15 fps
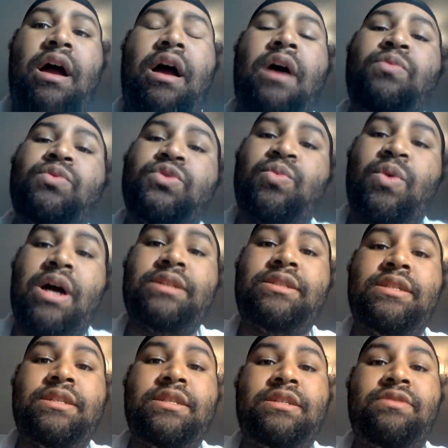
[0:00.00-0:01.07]
I was
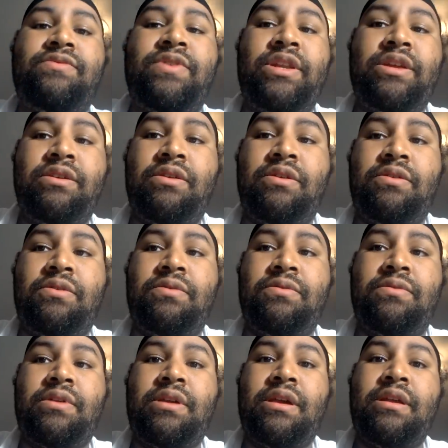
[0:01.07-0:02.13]
watching this video
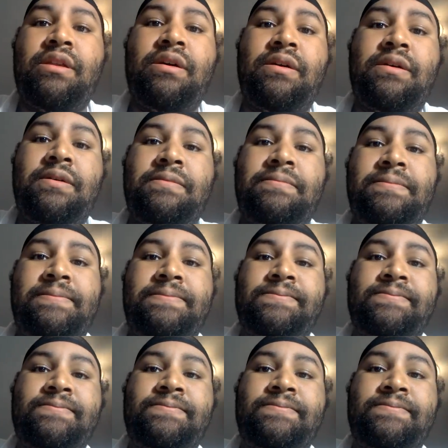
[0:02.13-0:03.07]
and,